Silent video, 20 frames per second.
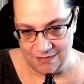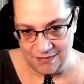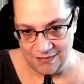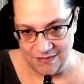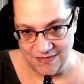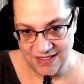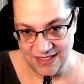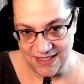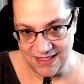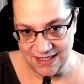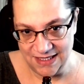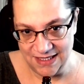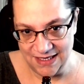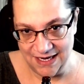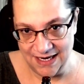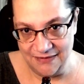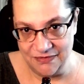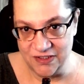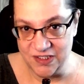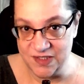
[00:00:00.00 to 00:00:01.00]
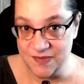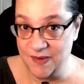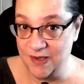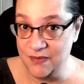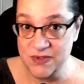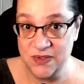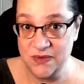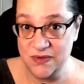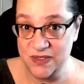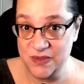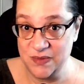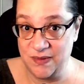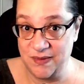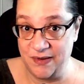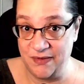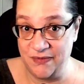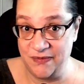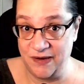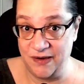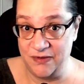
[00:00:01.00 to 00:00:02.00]
It's a delightful smell. It was always one of
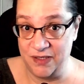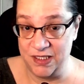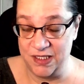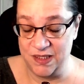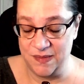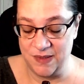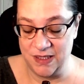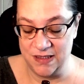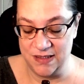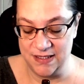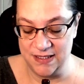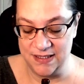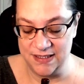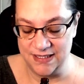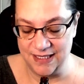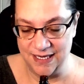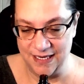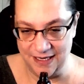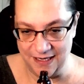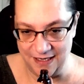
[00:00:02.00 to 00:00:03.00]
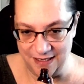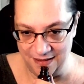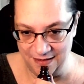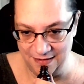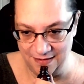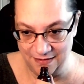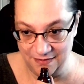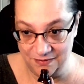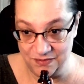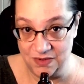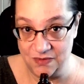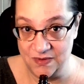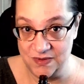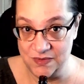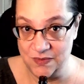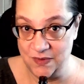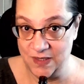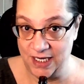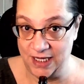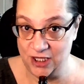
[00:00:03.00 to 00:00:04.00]
my favorite smells as a kid. I was
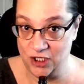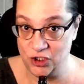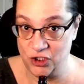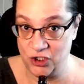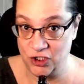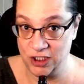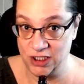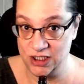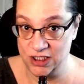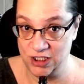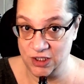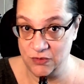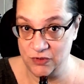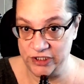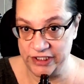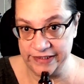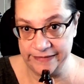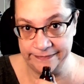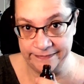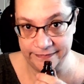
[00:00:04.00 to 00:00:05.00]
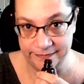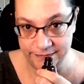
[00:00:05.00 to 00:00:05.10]
always wanting the Jergens lotion.